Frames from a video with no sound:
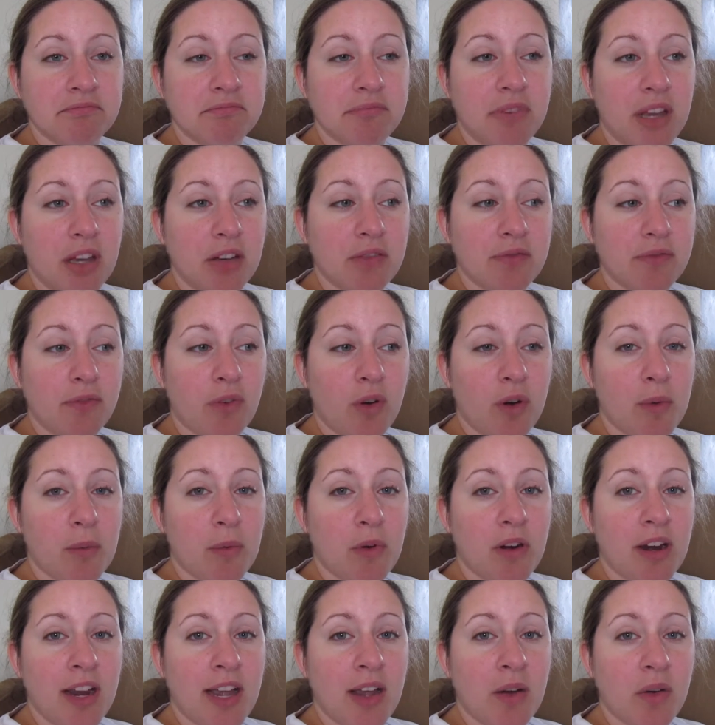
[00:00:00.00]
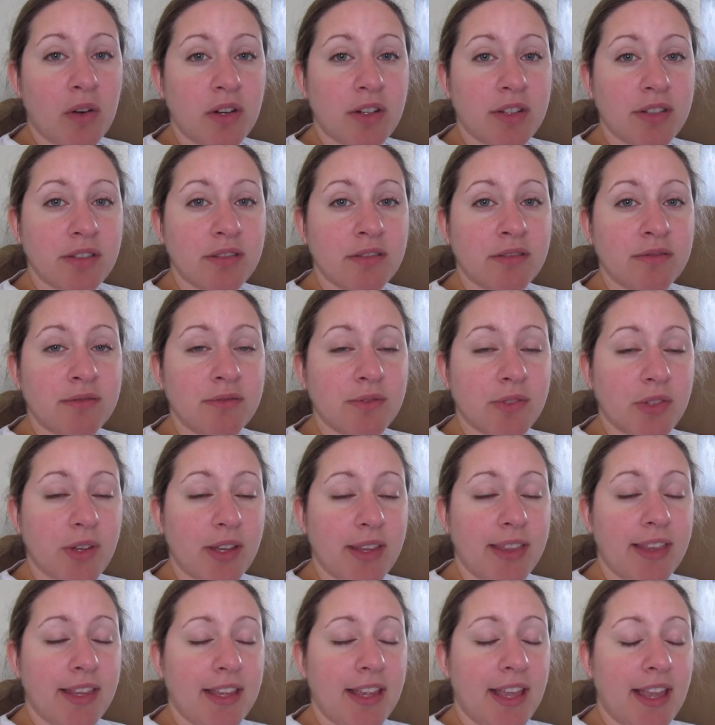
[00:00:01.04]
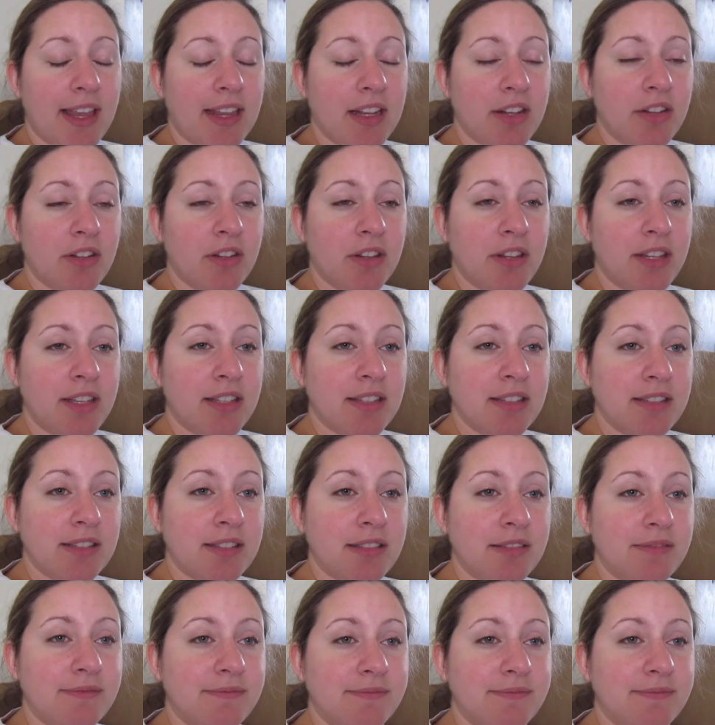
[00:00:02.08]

about four more hours, so I think I can do this.